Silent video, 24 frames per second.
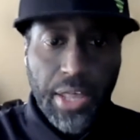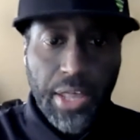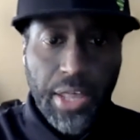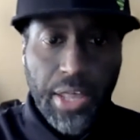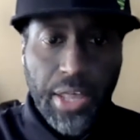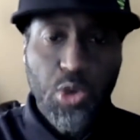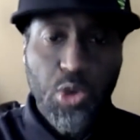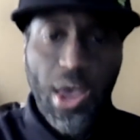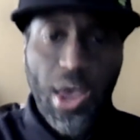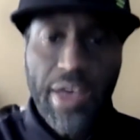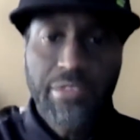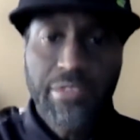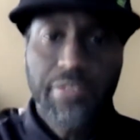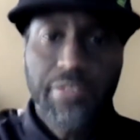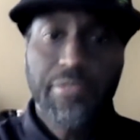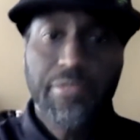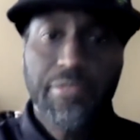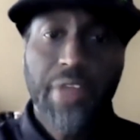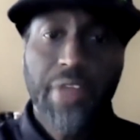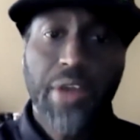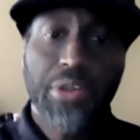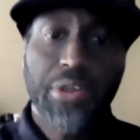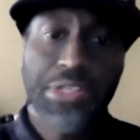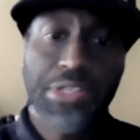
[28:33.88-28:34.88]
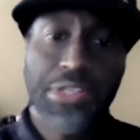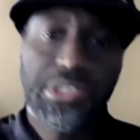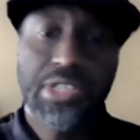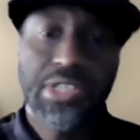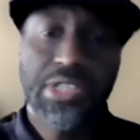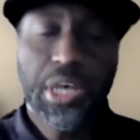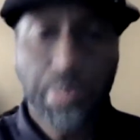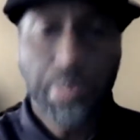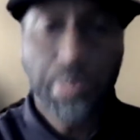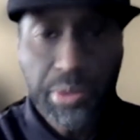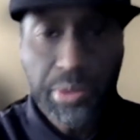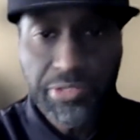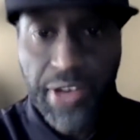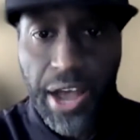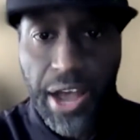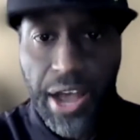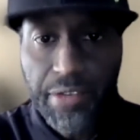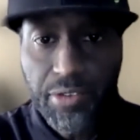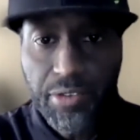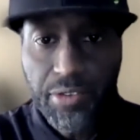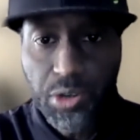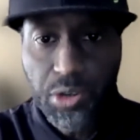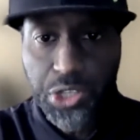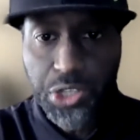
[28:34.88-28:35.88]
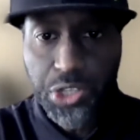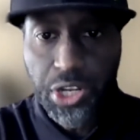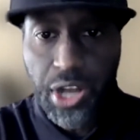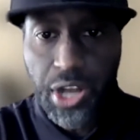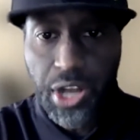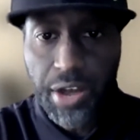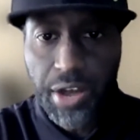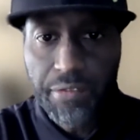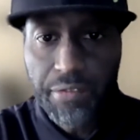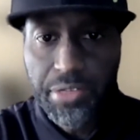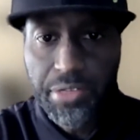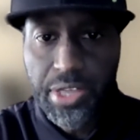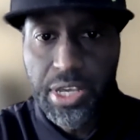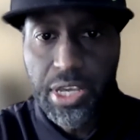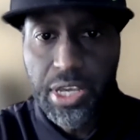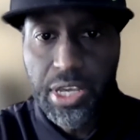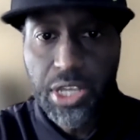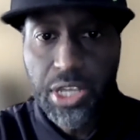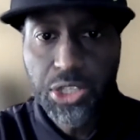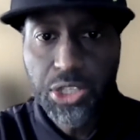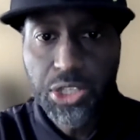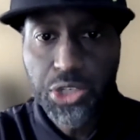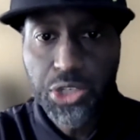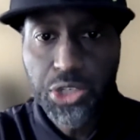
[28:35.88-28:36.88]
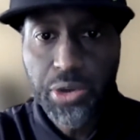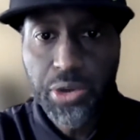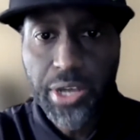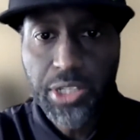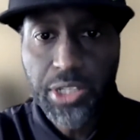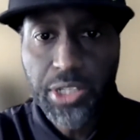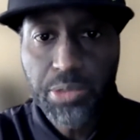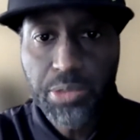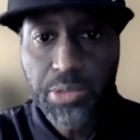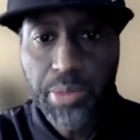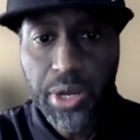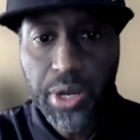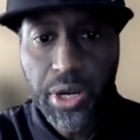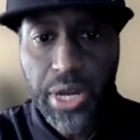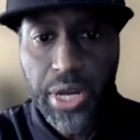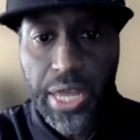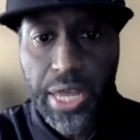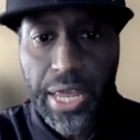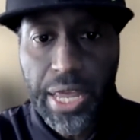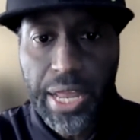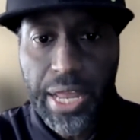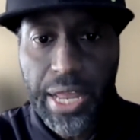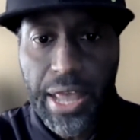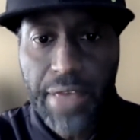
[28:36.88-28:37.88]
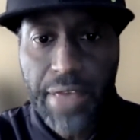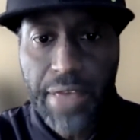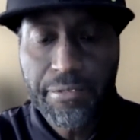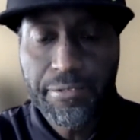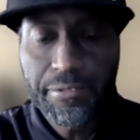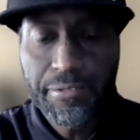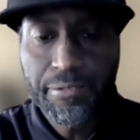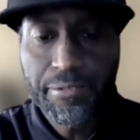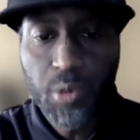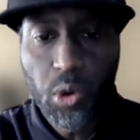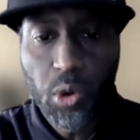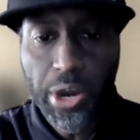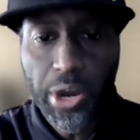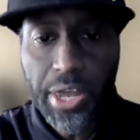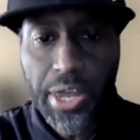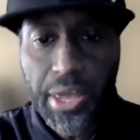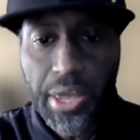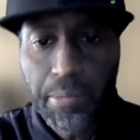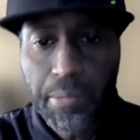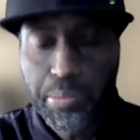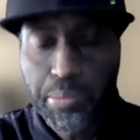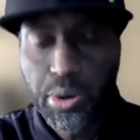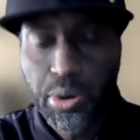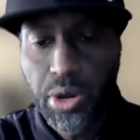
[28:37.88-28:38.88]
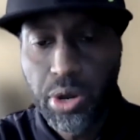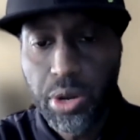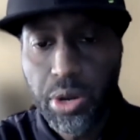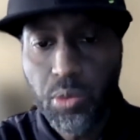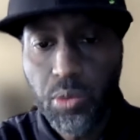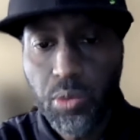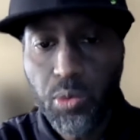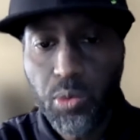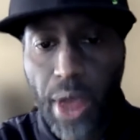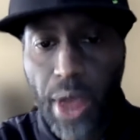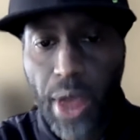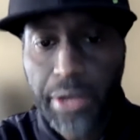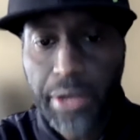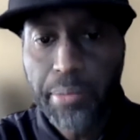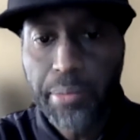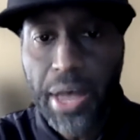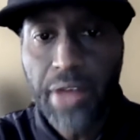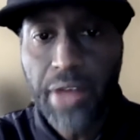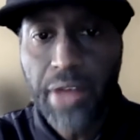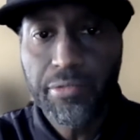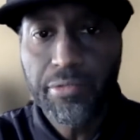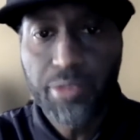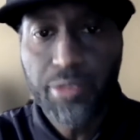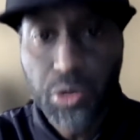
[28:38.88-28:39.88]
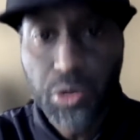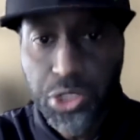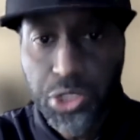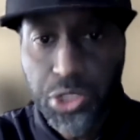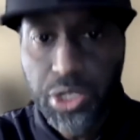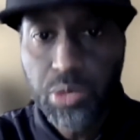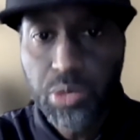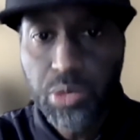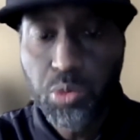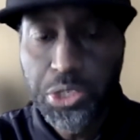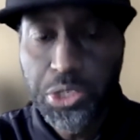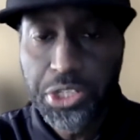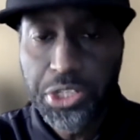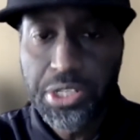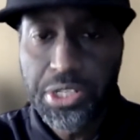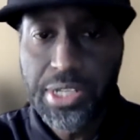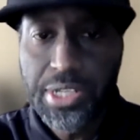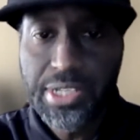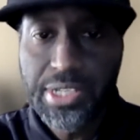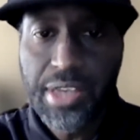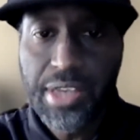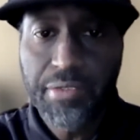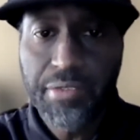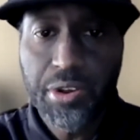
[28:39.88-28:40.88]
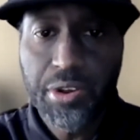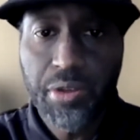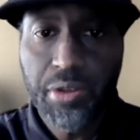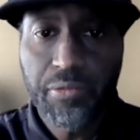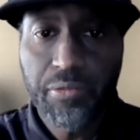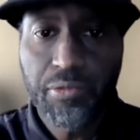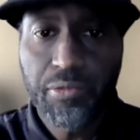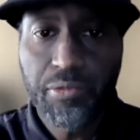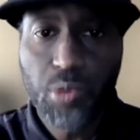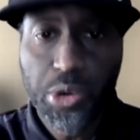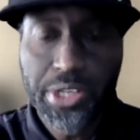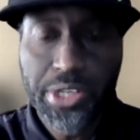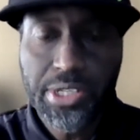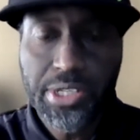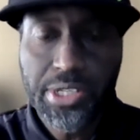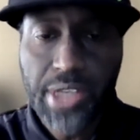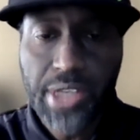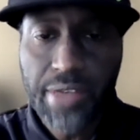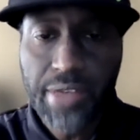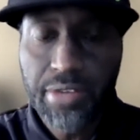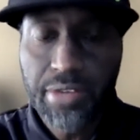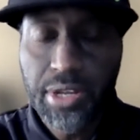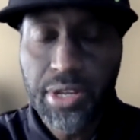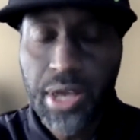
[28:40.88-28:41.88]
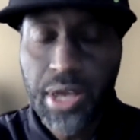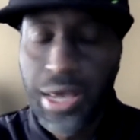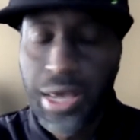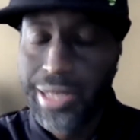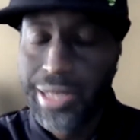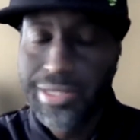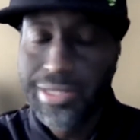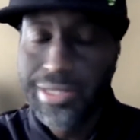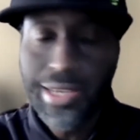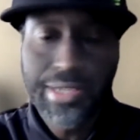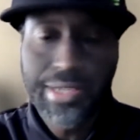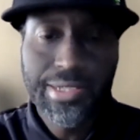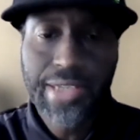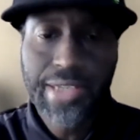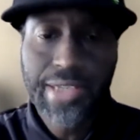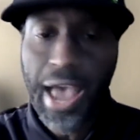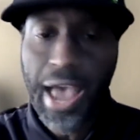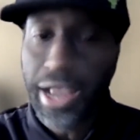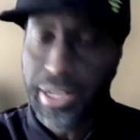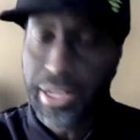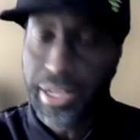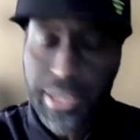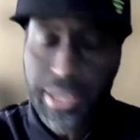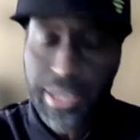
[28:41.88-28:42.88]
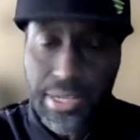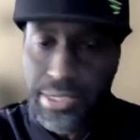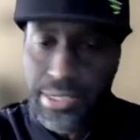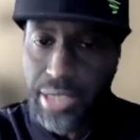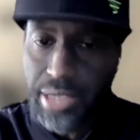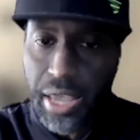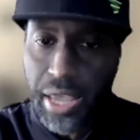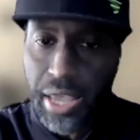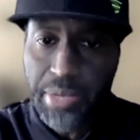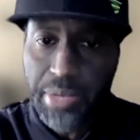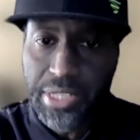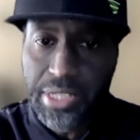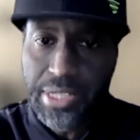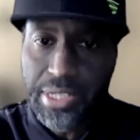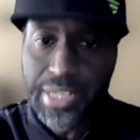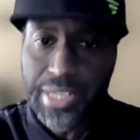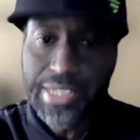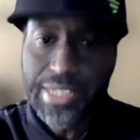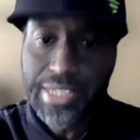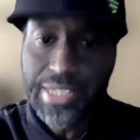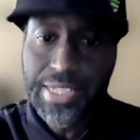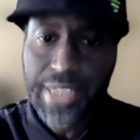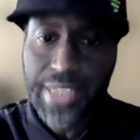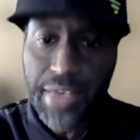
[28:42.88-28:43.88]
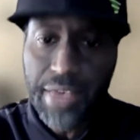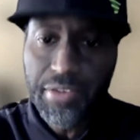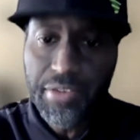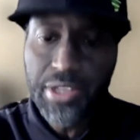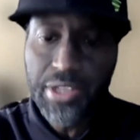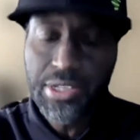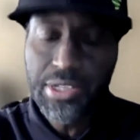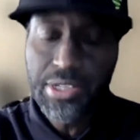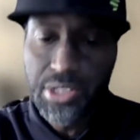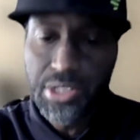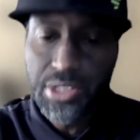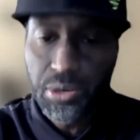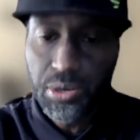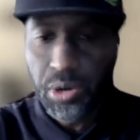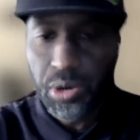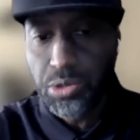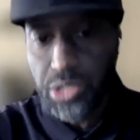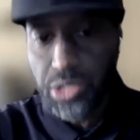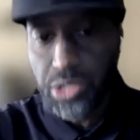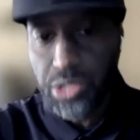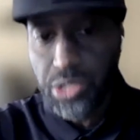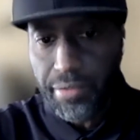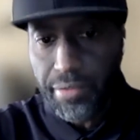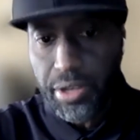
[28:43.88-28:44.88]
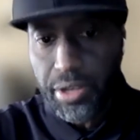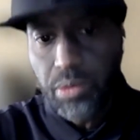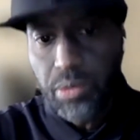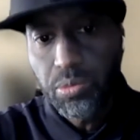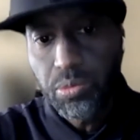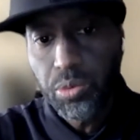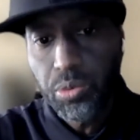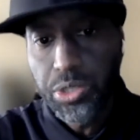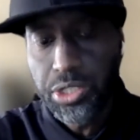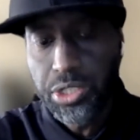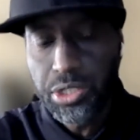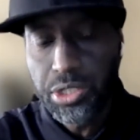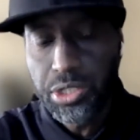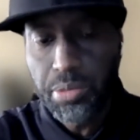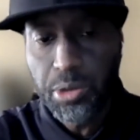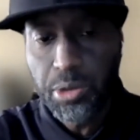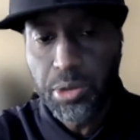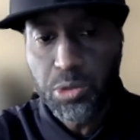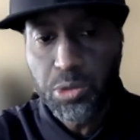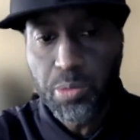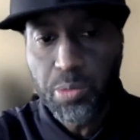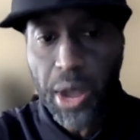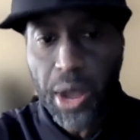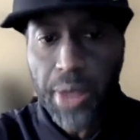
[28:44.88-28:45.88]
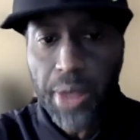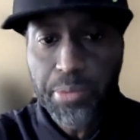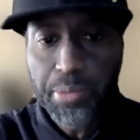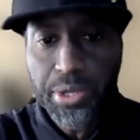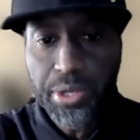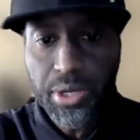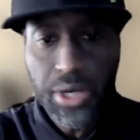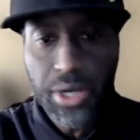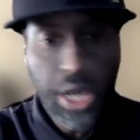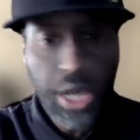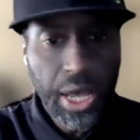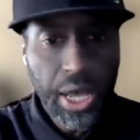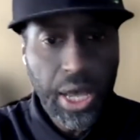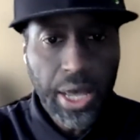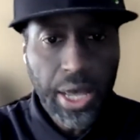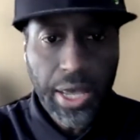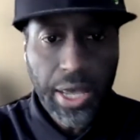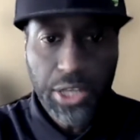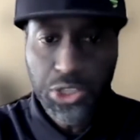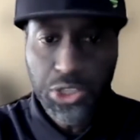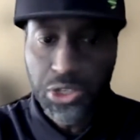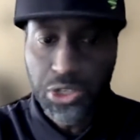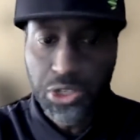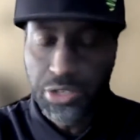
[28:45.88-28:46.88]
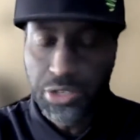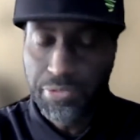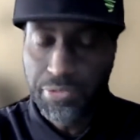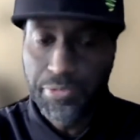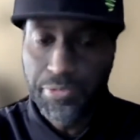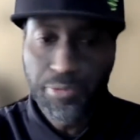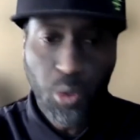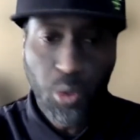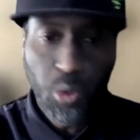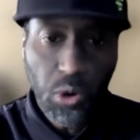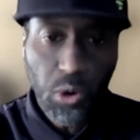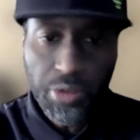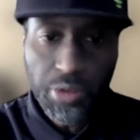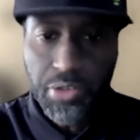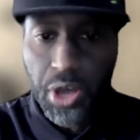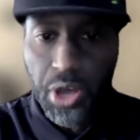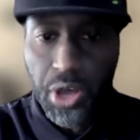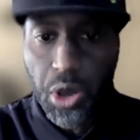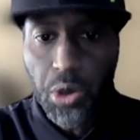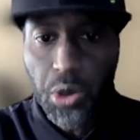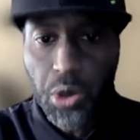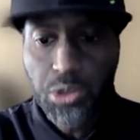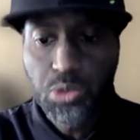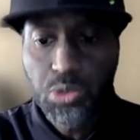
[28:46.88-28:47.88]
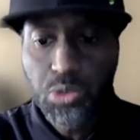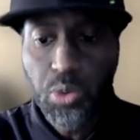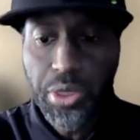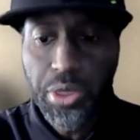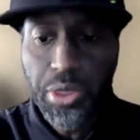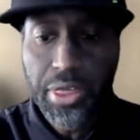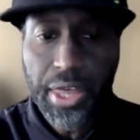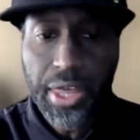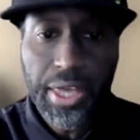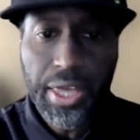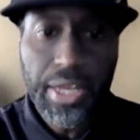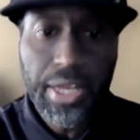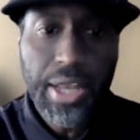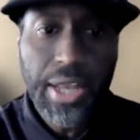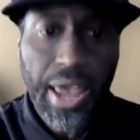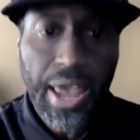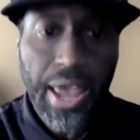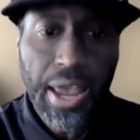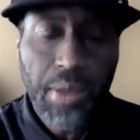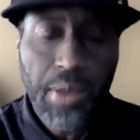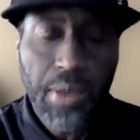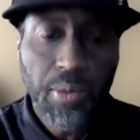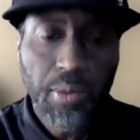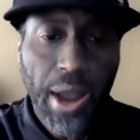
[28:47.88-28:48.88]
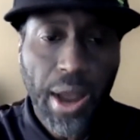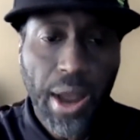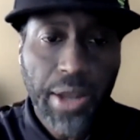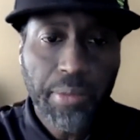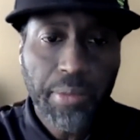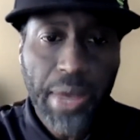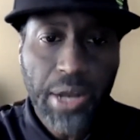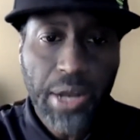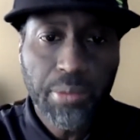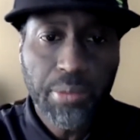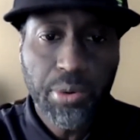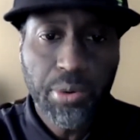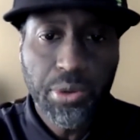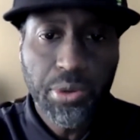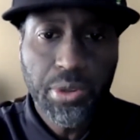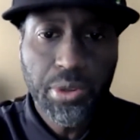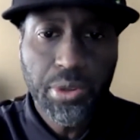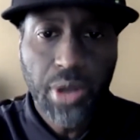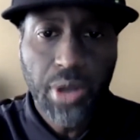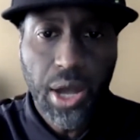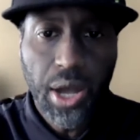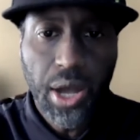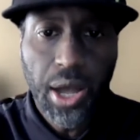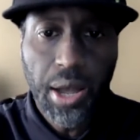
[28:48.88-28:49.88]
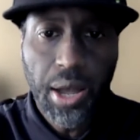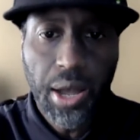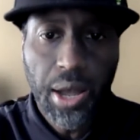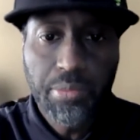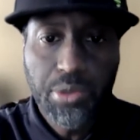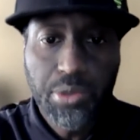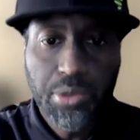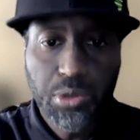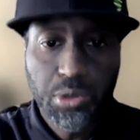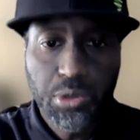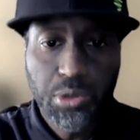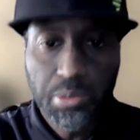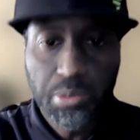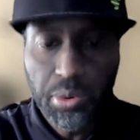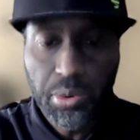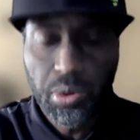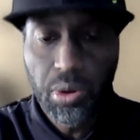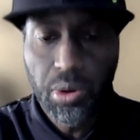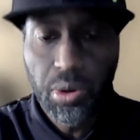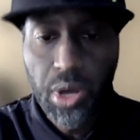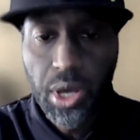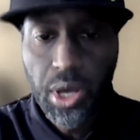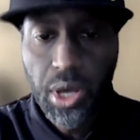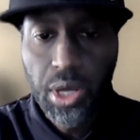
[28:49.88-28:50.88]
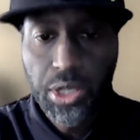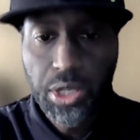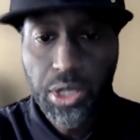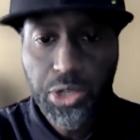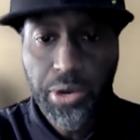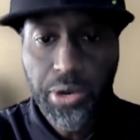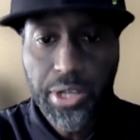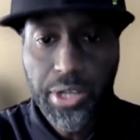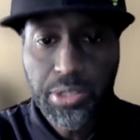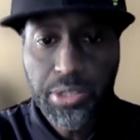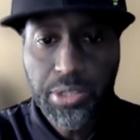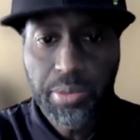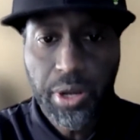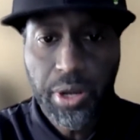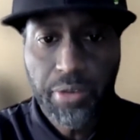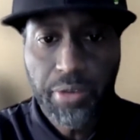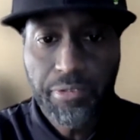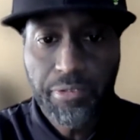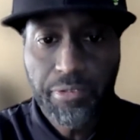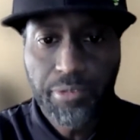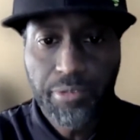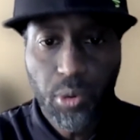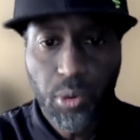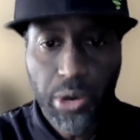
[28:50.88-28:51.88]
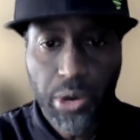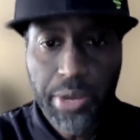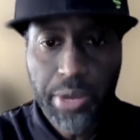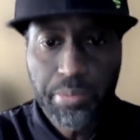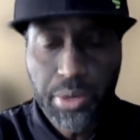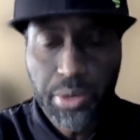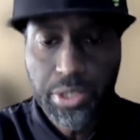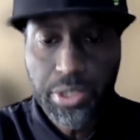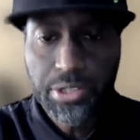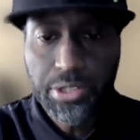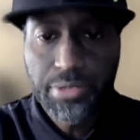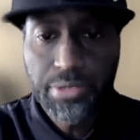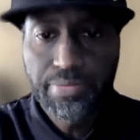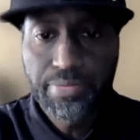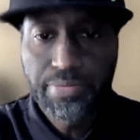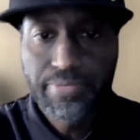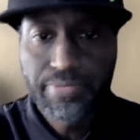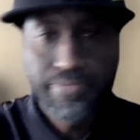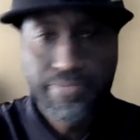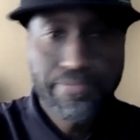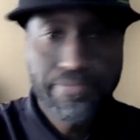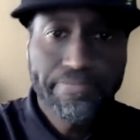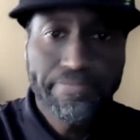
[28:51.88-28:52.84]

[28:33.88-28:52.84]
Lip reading: And then you have the very simplified version of the transmitter in a 4 input rack mount version, which is the 747. It's exactly the same as the 707, which is the most popular. It's just 4 of those within a rack mountable usable transmitter, 4 inputs.